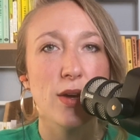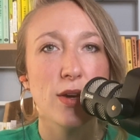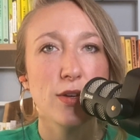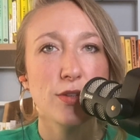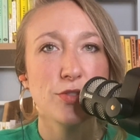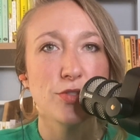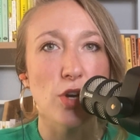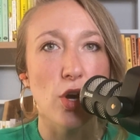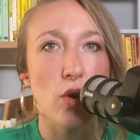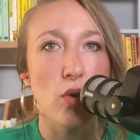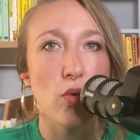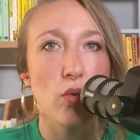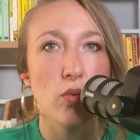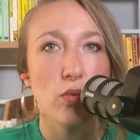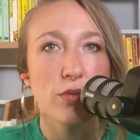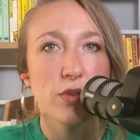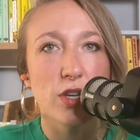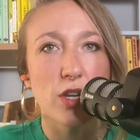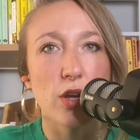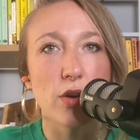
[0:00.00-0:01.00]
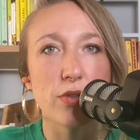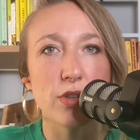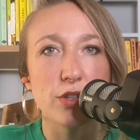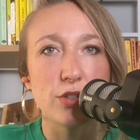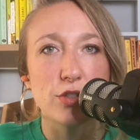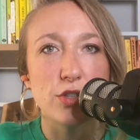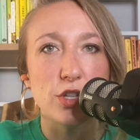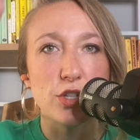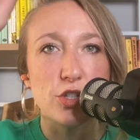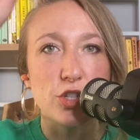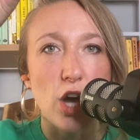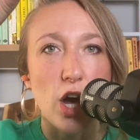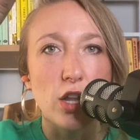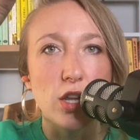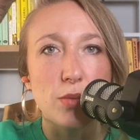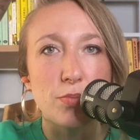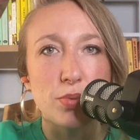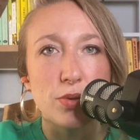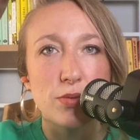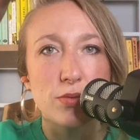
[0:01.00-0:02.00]
So, you know, the
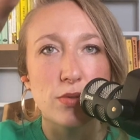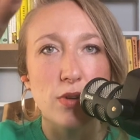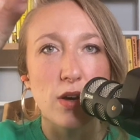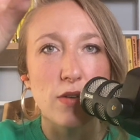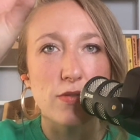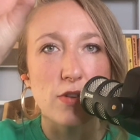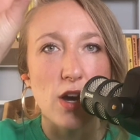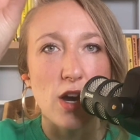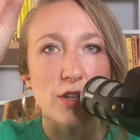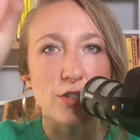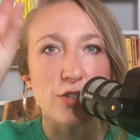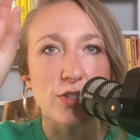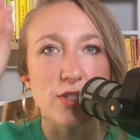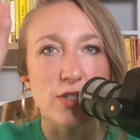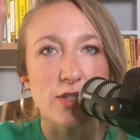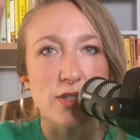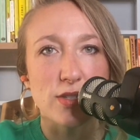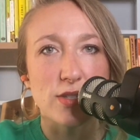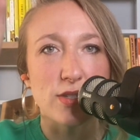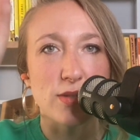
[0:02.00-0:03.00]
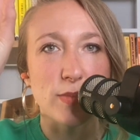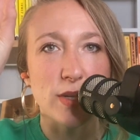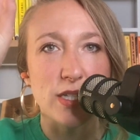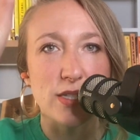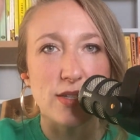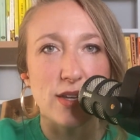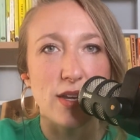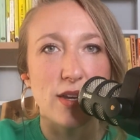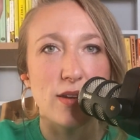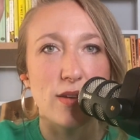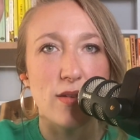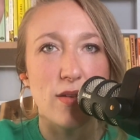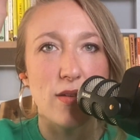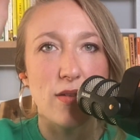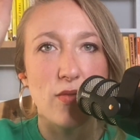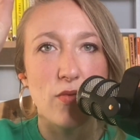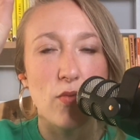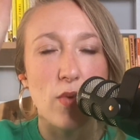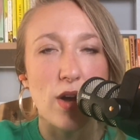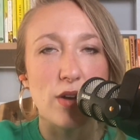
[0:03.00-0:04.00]
dollop of consciousness, as my Zen
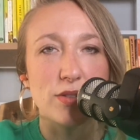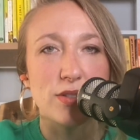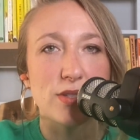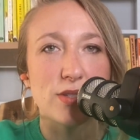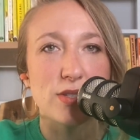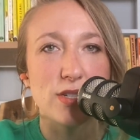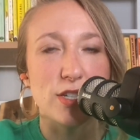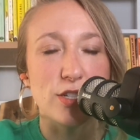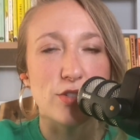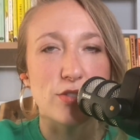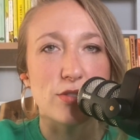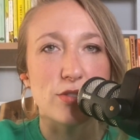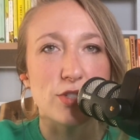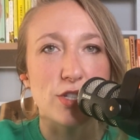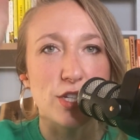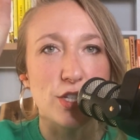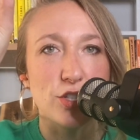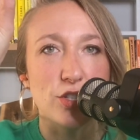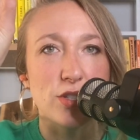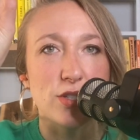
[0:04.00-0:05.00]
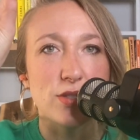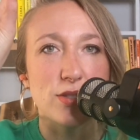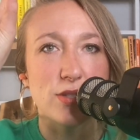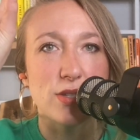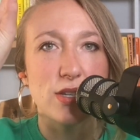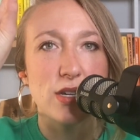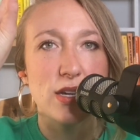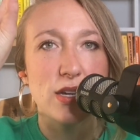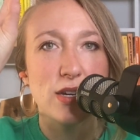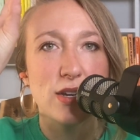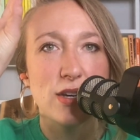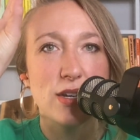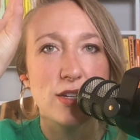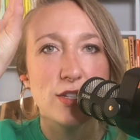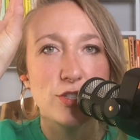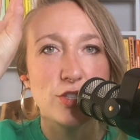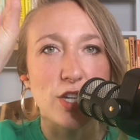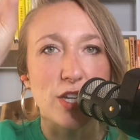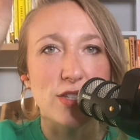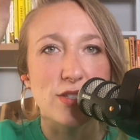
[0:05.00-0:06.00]
wellness teacher teaches,
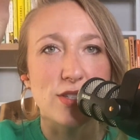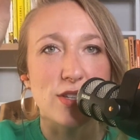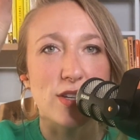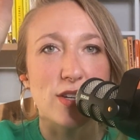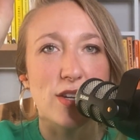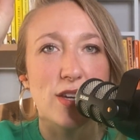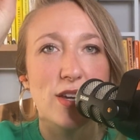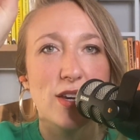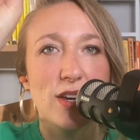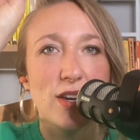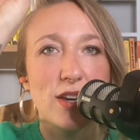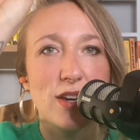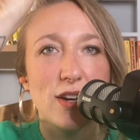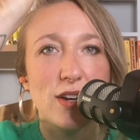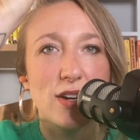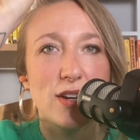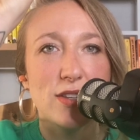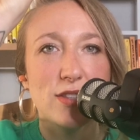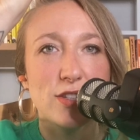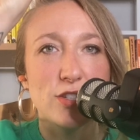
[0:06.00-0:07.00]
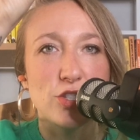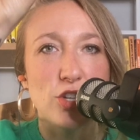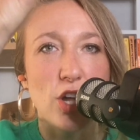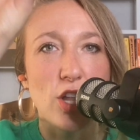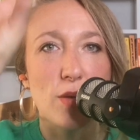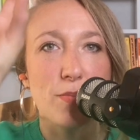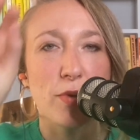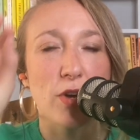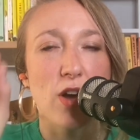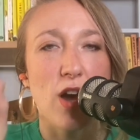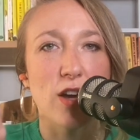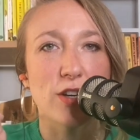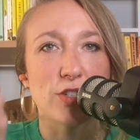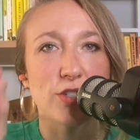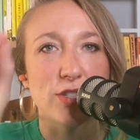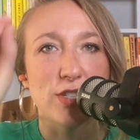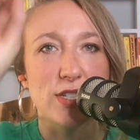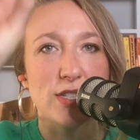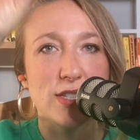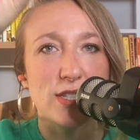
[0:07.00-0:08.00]
Jason, the dollop of
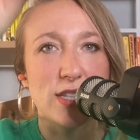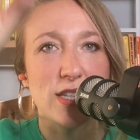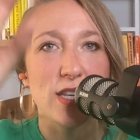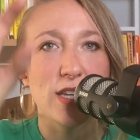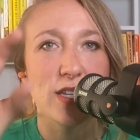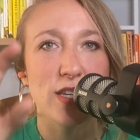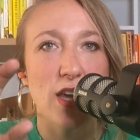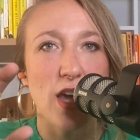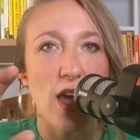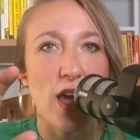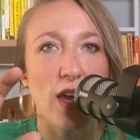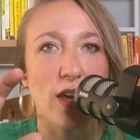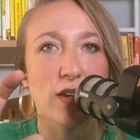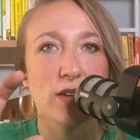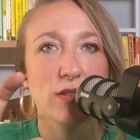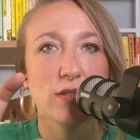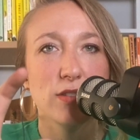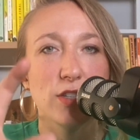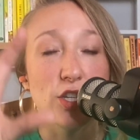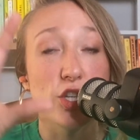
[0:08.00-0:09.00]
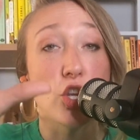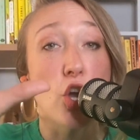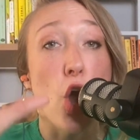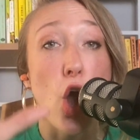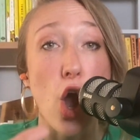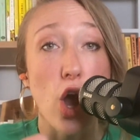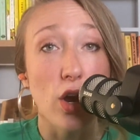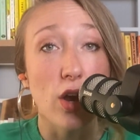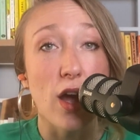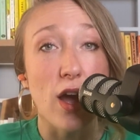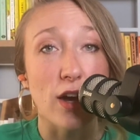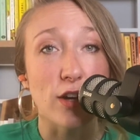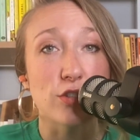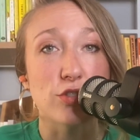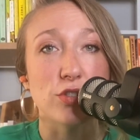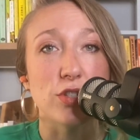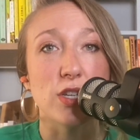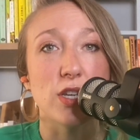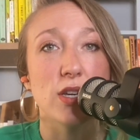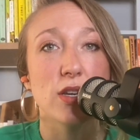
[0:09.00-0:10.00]
consciousness and the yin-yang, yin-yang
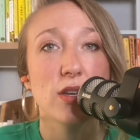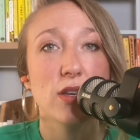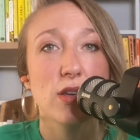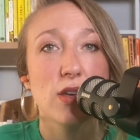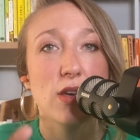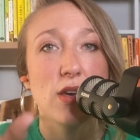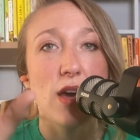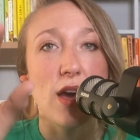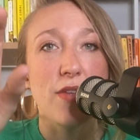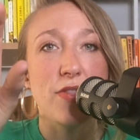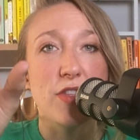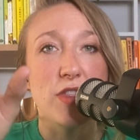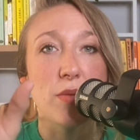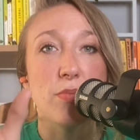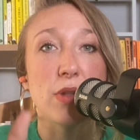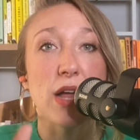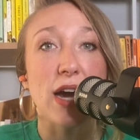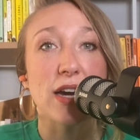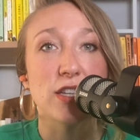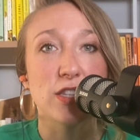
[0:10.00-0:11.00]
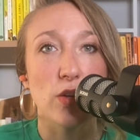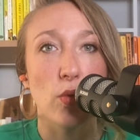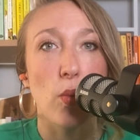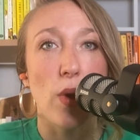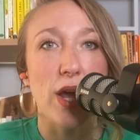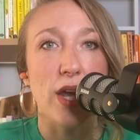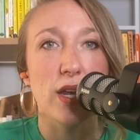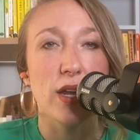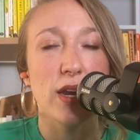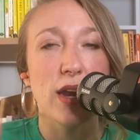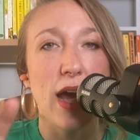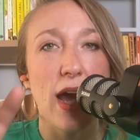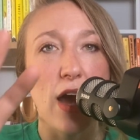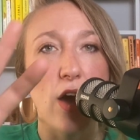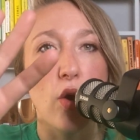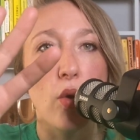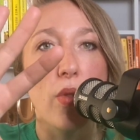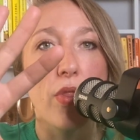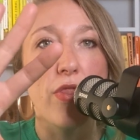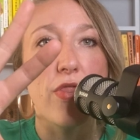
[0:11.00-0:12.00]
actually, and then the black and the white, and
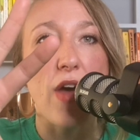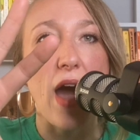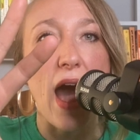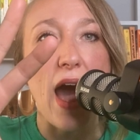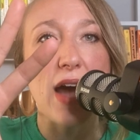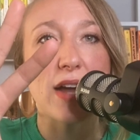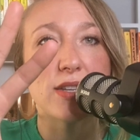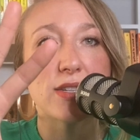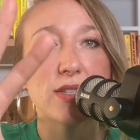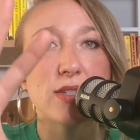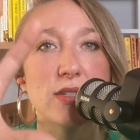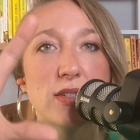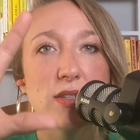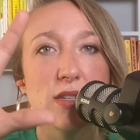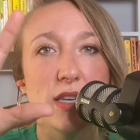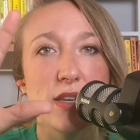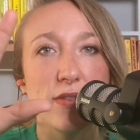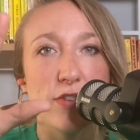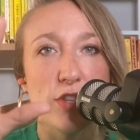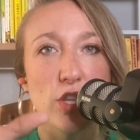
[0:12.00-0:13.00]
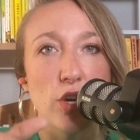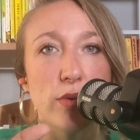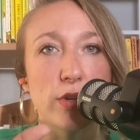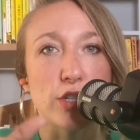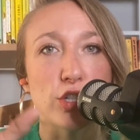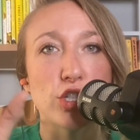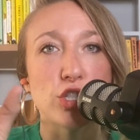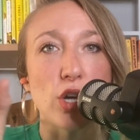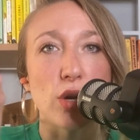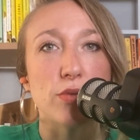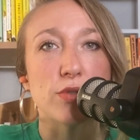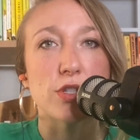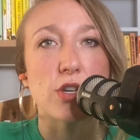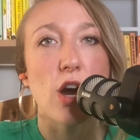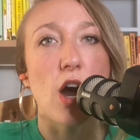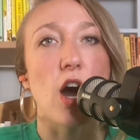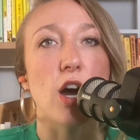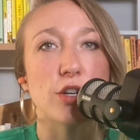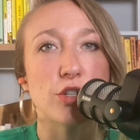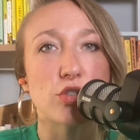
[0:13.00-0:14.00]
how that, even though it shows
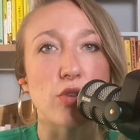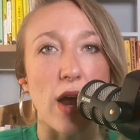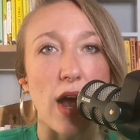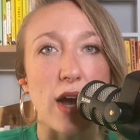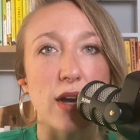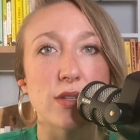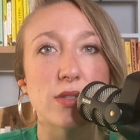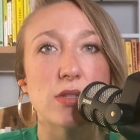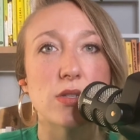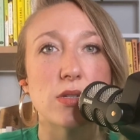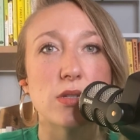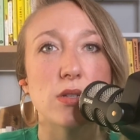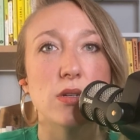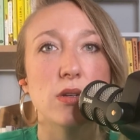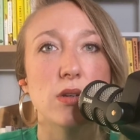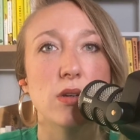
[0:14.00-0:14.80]
contrast,